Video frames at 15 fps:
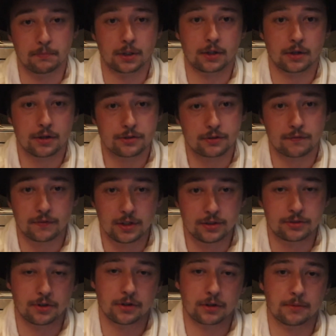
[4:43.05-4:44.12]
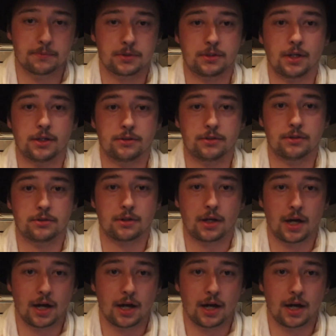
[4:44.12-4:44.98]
because of these circumstances